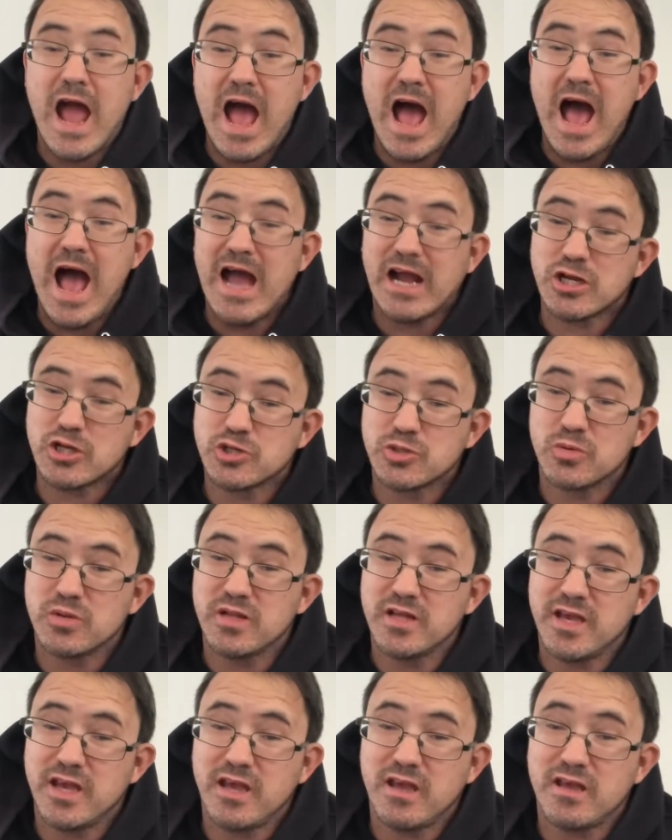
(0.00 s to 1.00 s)

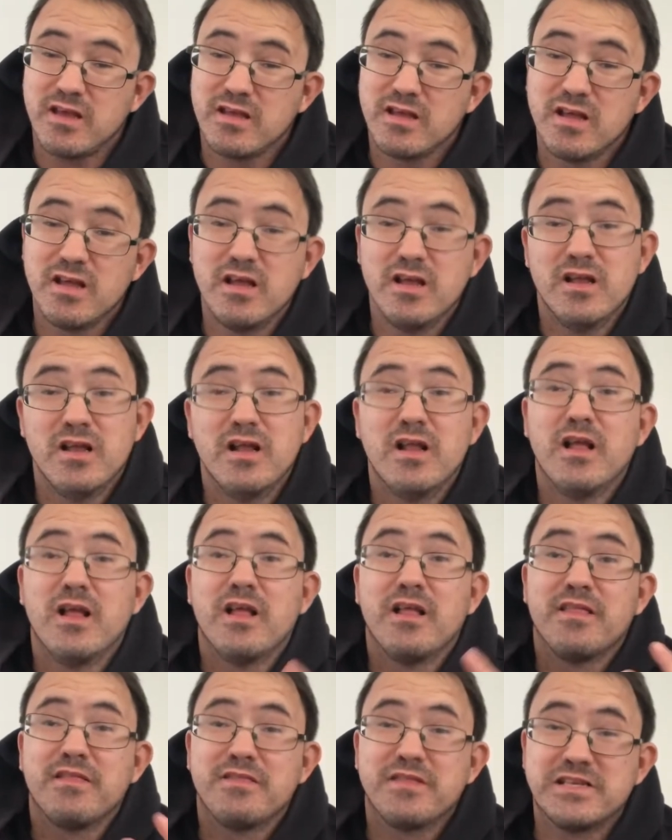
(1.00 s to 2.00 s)
Actually,
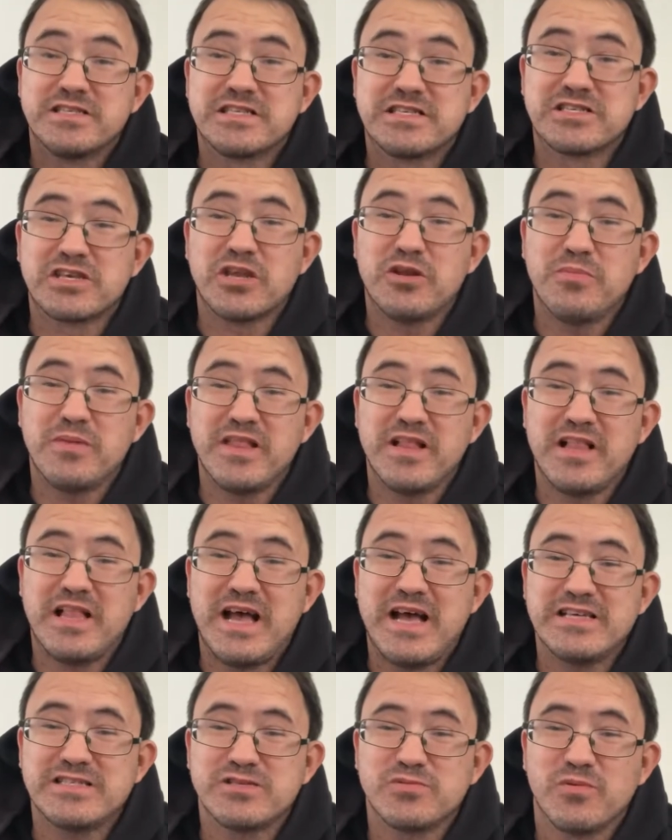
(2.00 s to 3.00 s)
this is going to be the
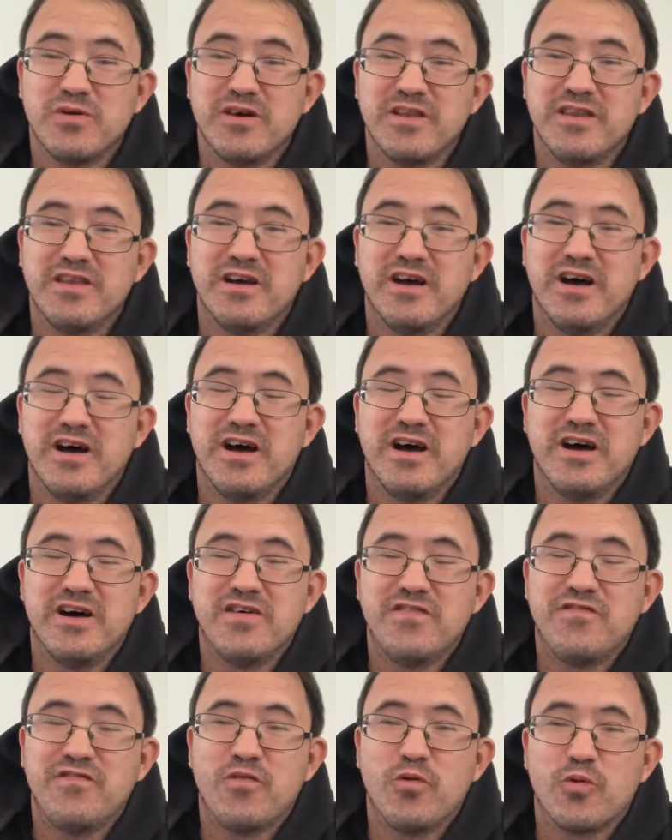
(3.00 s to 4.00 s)
last one
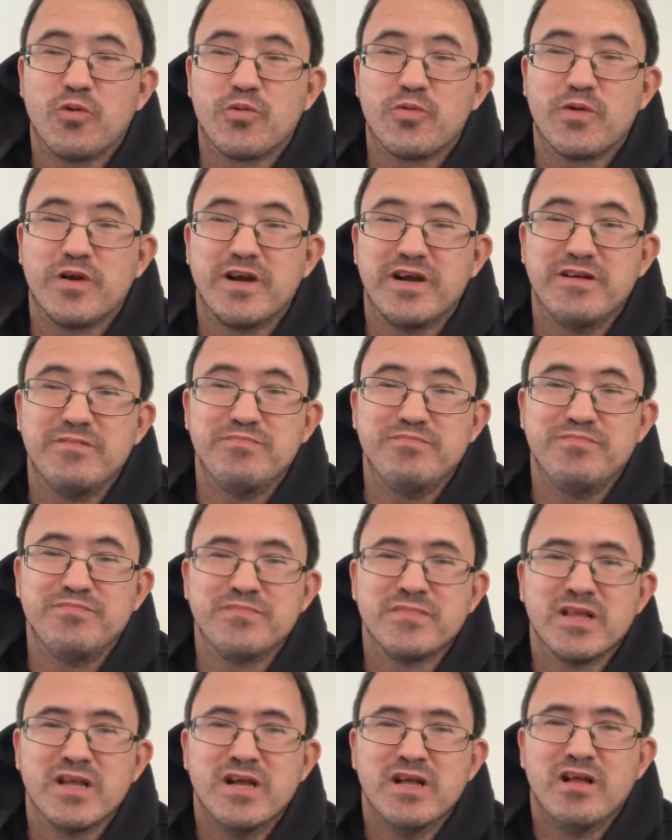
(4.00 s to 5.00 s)
for
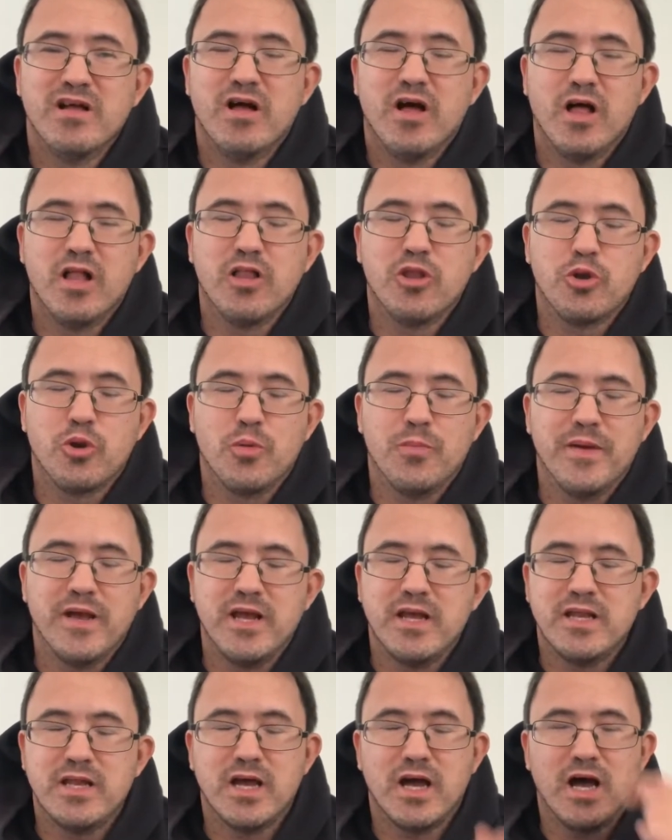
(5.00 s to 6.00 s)
a little
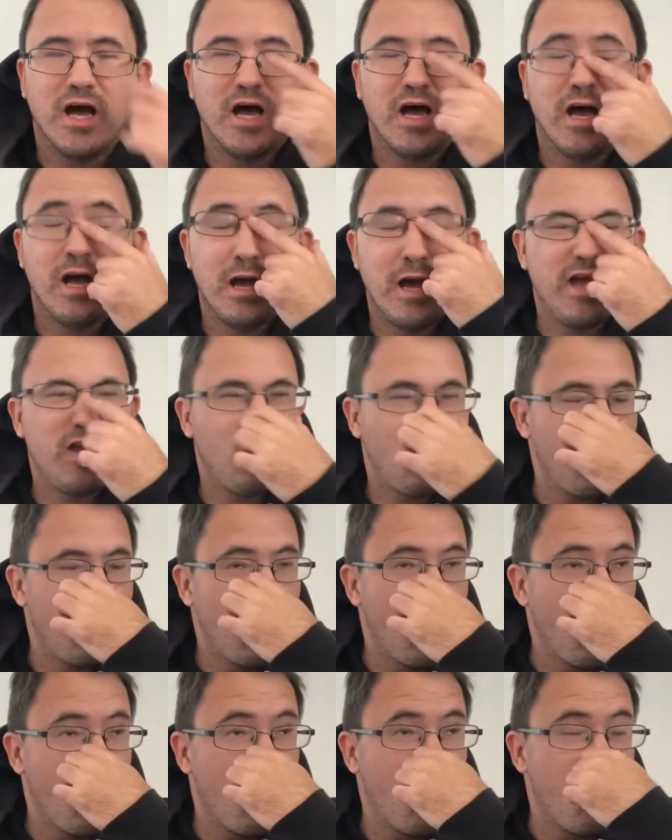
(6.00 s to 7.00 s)
bit. I don't
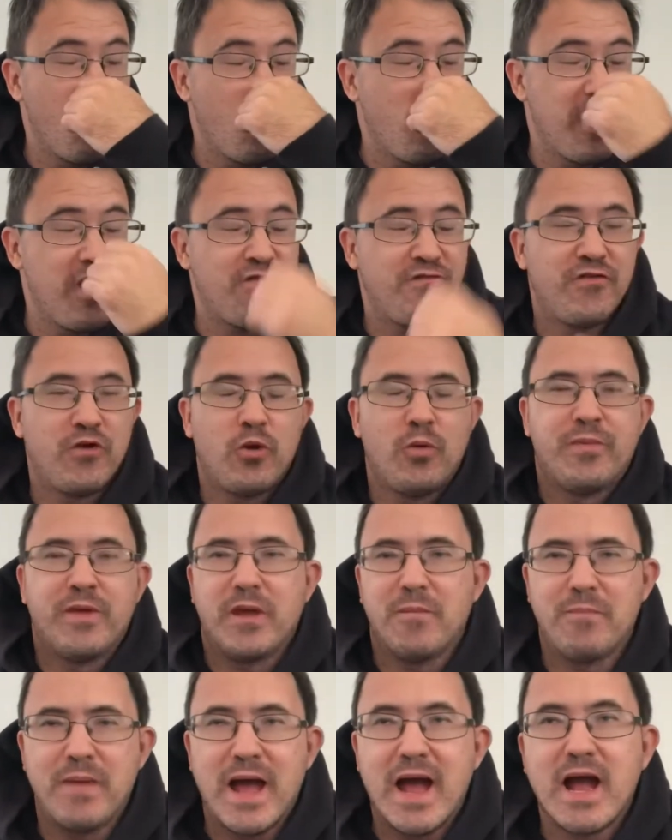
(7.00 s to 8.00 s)
know if it'll be
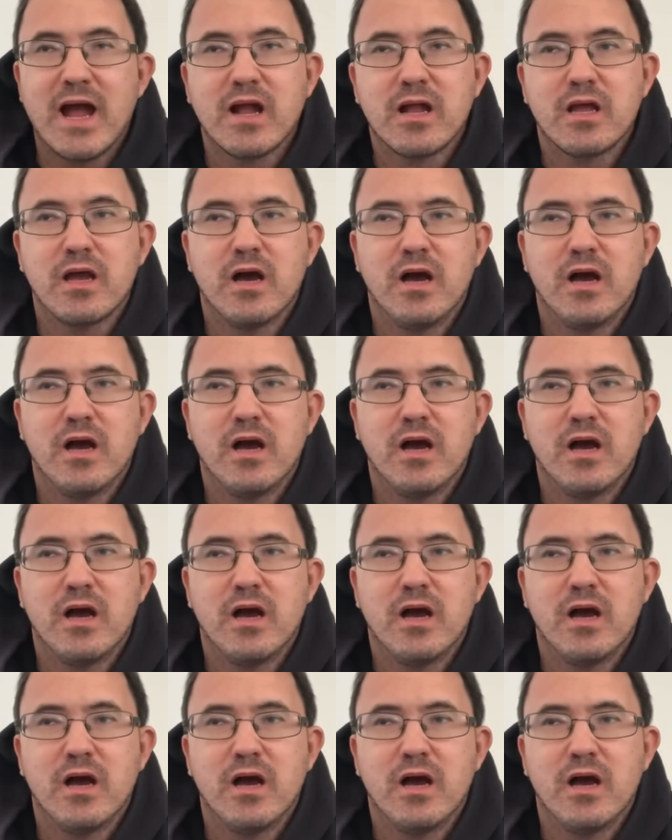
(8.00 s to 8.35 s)
back